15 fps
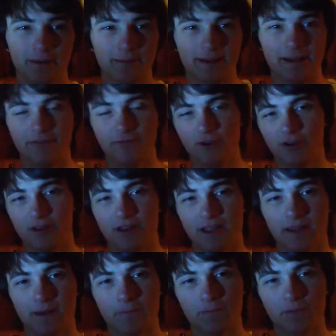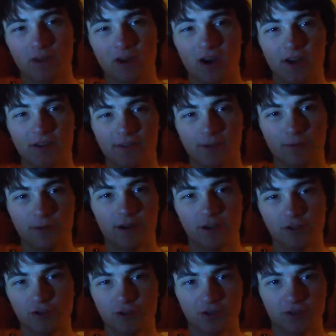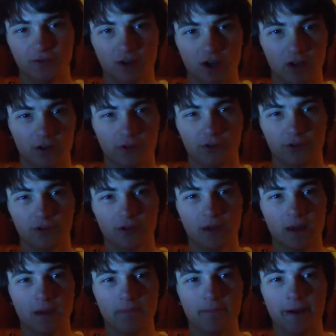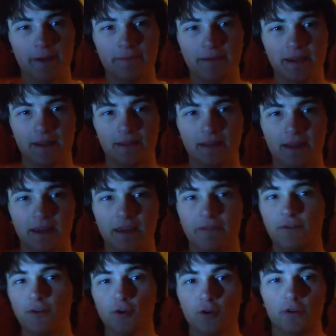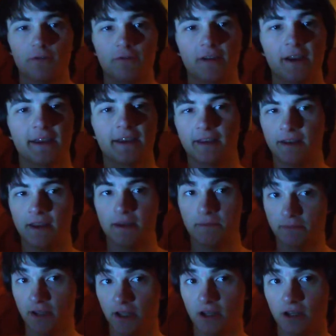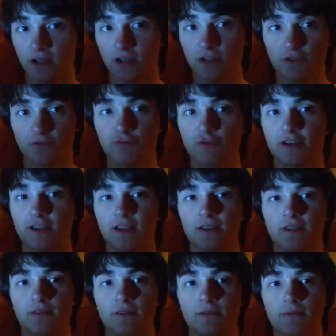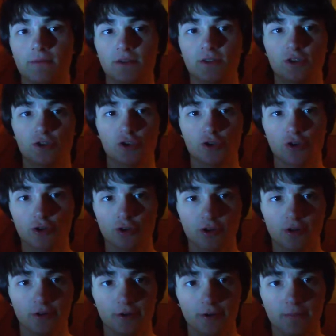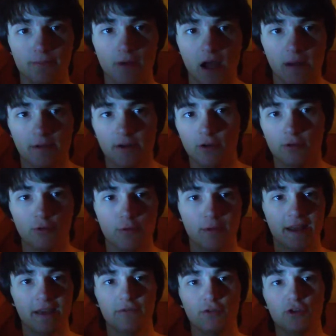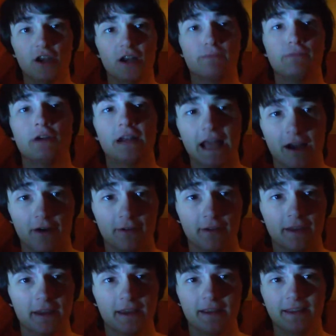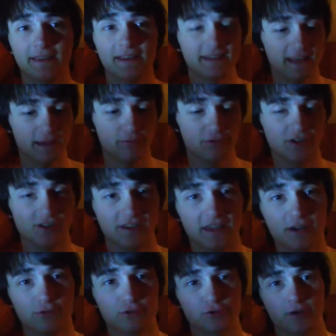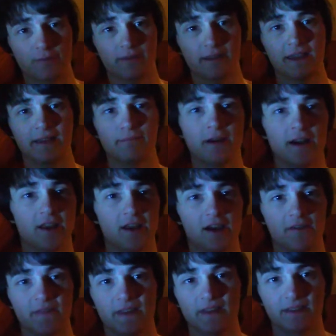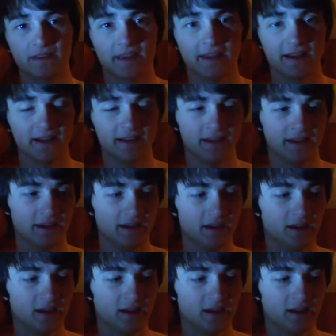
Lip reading: I mean, if you're going to, like, cost someone hundreds of dollars by being, like... If you're going to fucking be a freaking sugar mama or whatever, you got to put out. Like, this kid would just guilt trip and get money off of this KI.